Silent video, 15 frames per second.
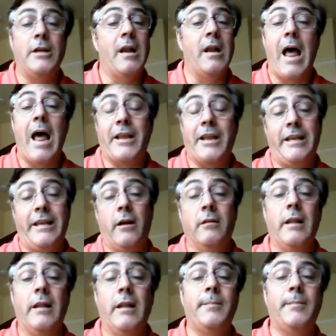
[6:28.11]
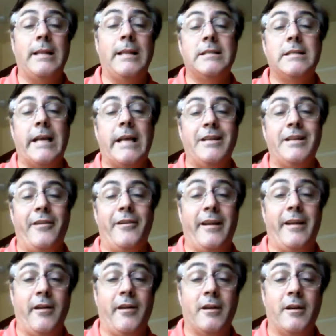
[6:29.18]
I could care less about the secondary
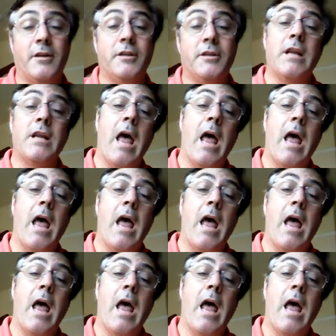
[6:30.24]
characters.